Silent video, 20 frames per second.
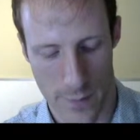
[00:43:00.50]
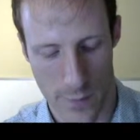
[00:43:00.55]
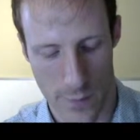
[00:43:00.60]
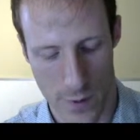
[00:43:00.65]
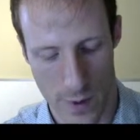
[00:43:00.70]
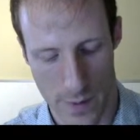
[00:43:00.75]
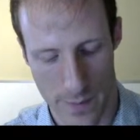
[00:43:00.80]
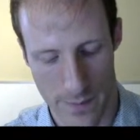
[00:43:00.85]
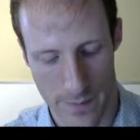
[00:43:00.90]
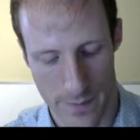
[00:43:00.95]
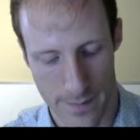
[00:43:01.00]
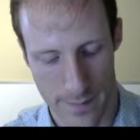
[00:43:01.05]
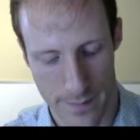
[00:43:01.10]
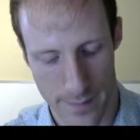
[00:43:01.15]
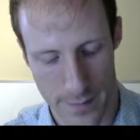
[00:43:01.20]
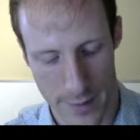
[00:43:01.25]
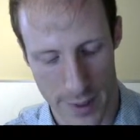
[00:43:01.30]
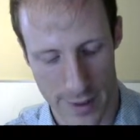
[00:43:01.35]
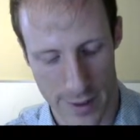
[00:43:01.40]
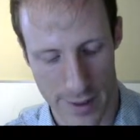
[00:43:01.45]
from,
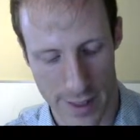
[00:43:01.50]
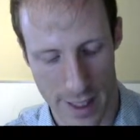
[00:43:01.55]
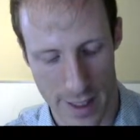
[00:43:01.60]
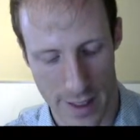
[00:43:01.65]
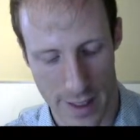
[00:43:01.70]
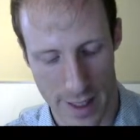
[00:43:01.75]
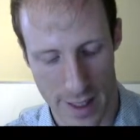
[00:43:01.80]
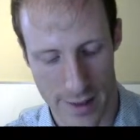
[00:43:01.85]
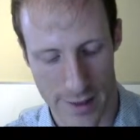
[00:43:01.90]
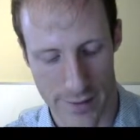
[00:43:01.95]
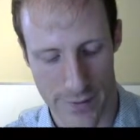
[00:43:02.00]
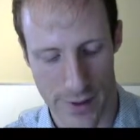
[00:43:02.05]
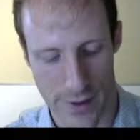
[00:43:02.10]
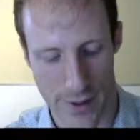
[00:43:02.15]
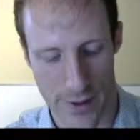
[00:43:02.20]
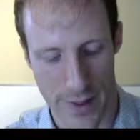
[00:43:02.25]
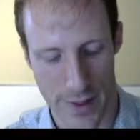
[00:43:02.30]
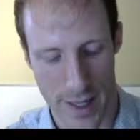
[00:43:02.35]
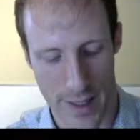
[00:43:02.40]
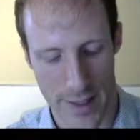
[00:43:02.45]
let's say, SFO,